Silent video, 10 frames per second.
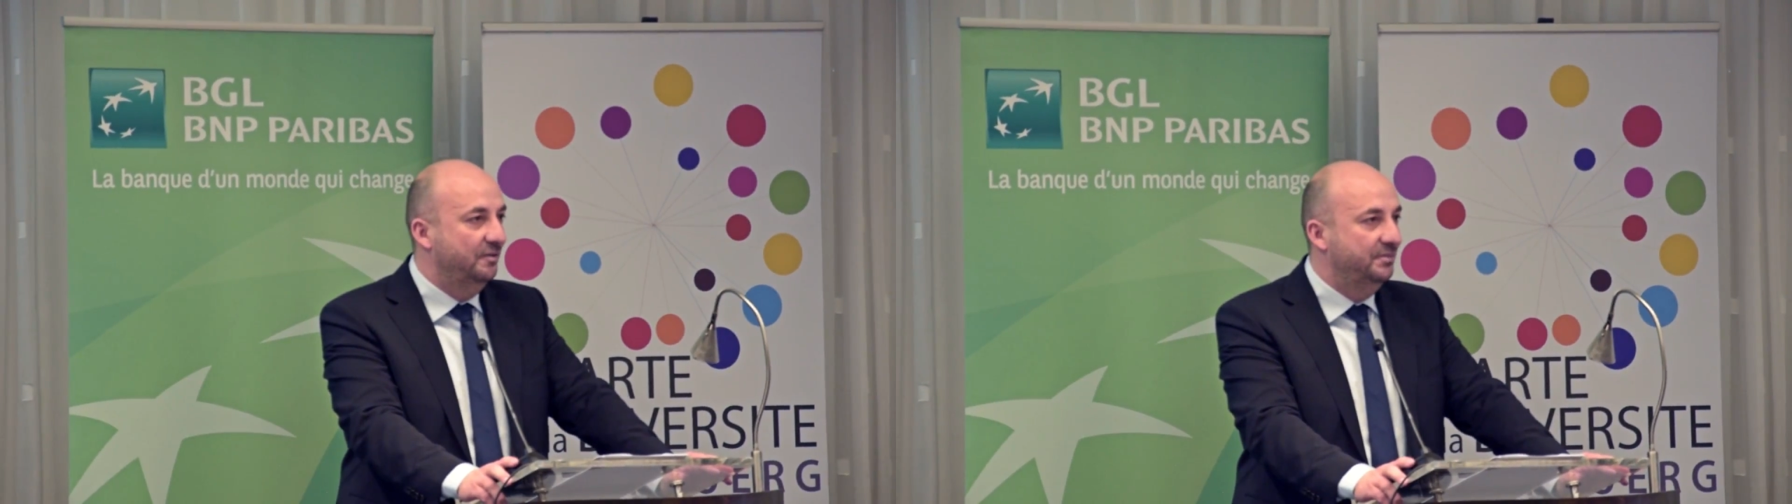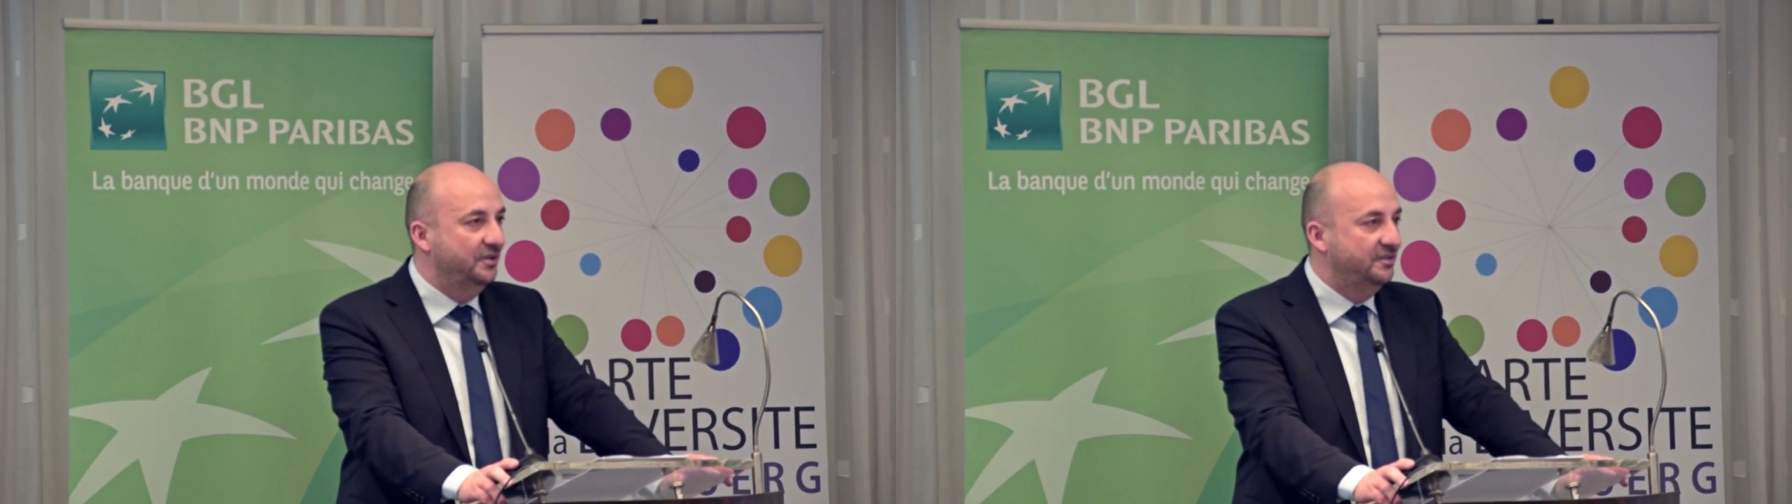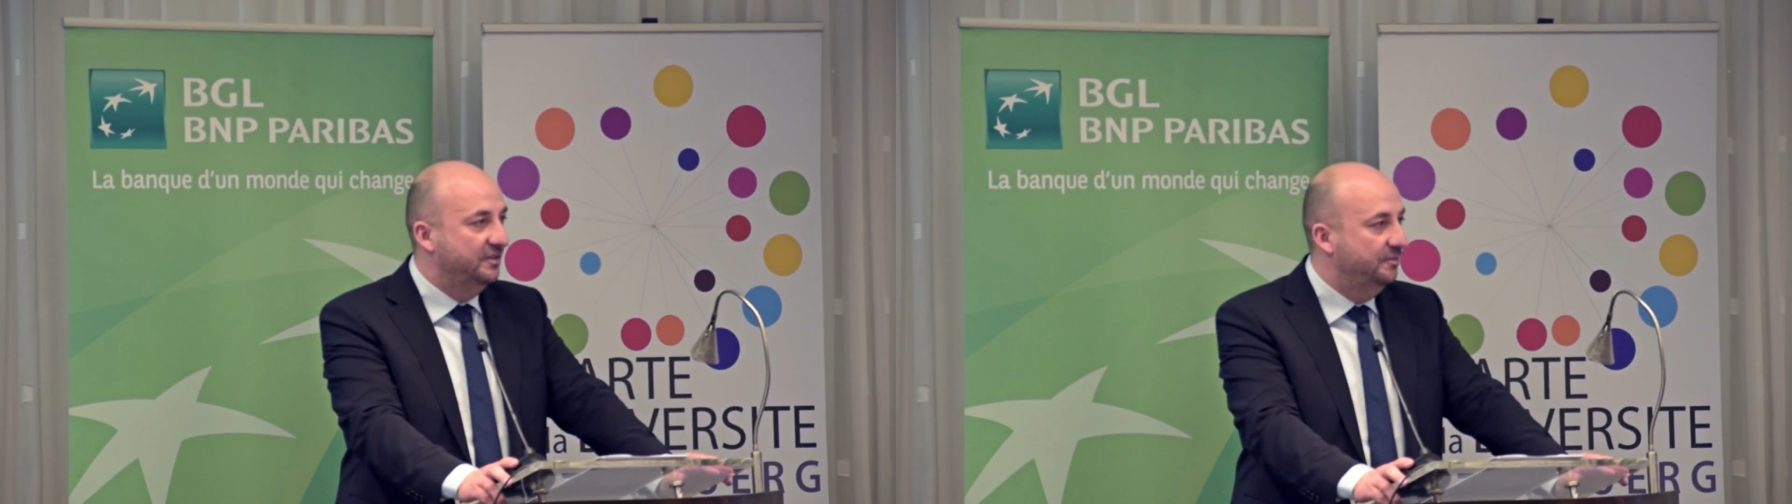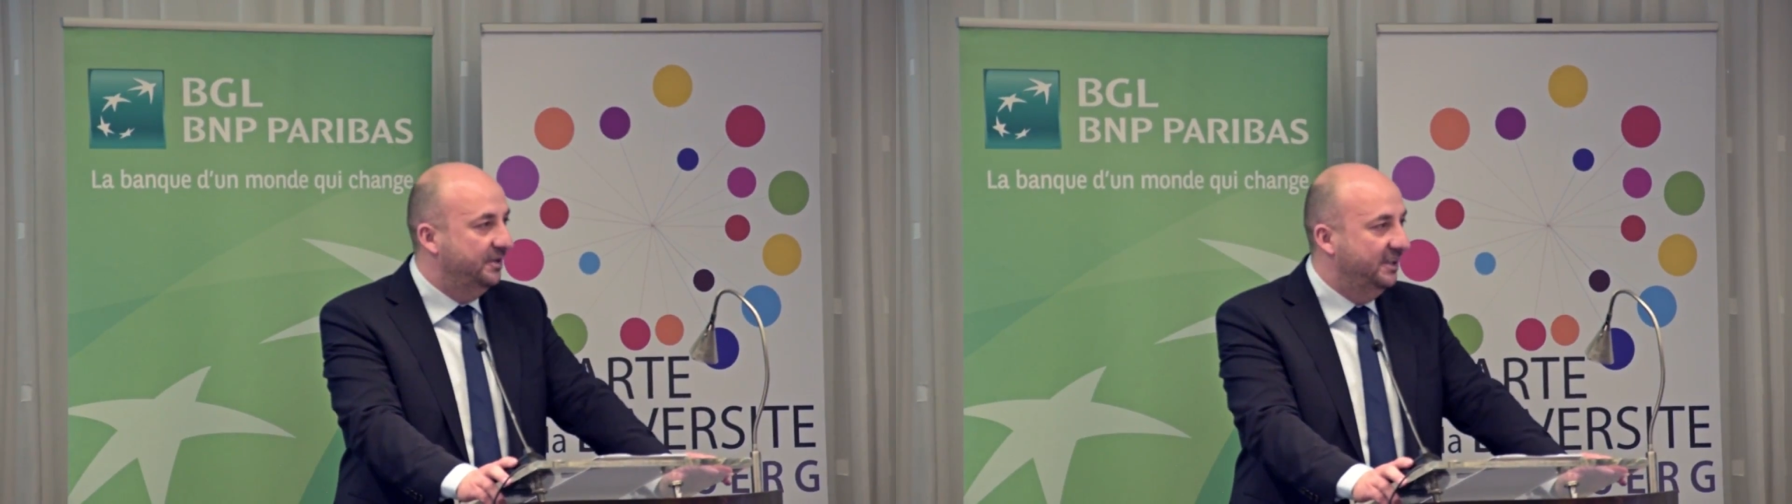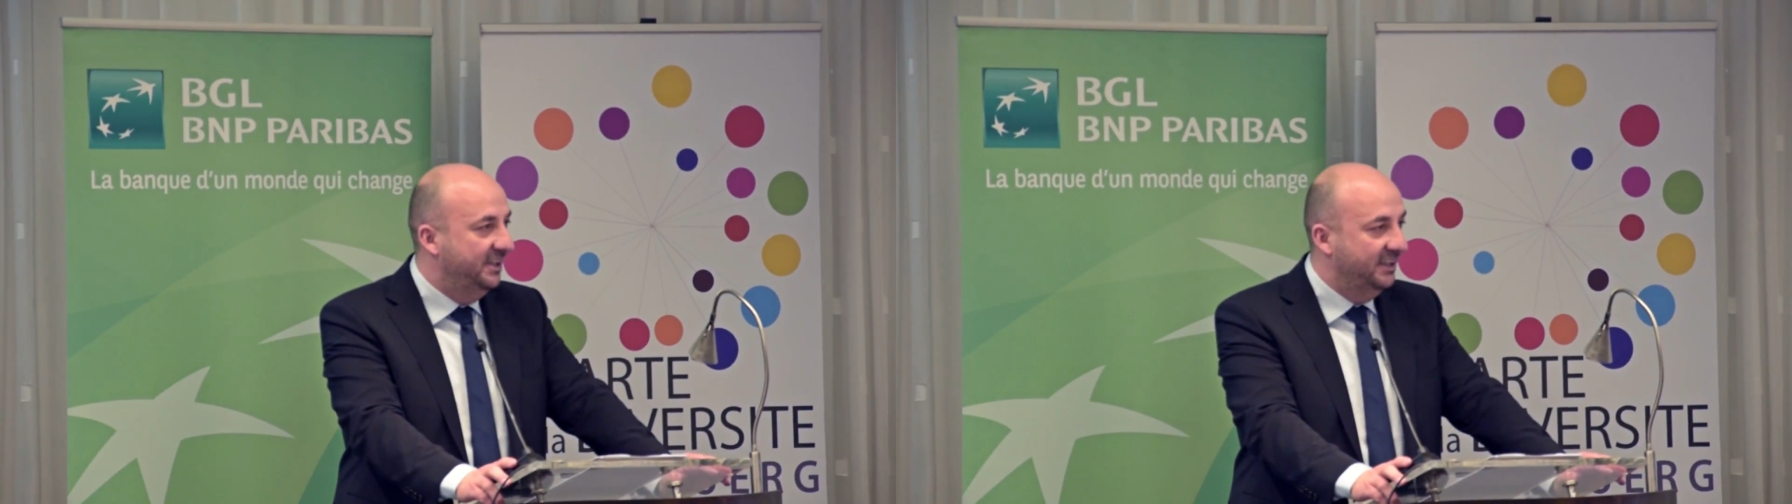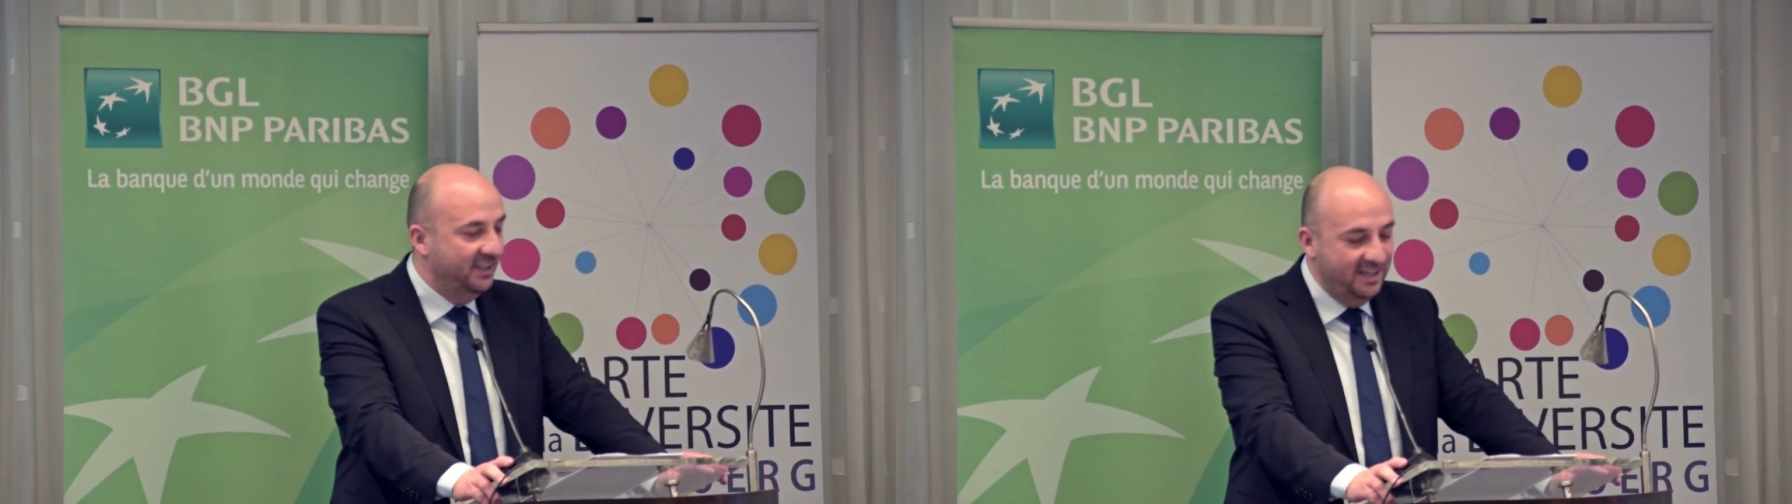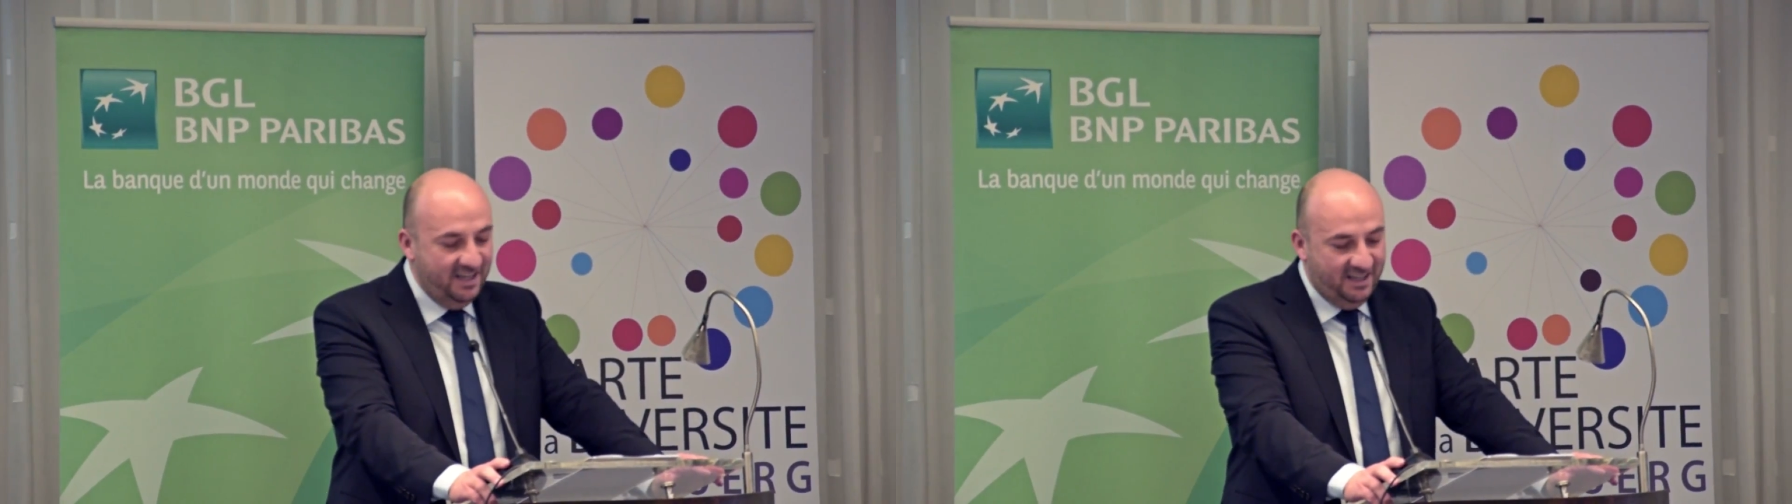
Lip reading: are both openly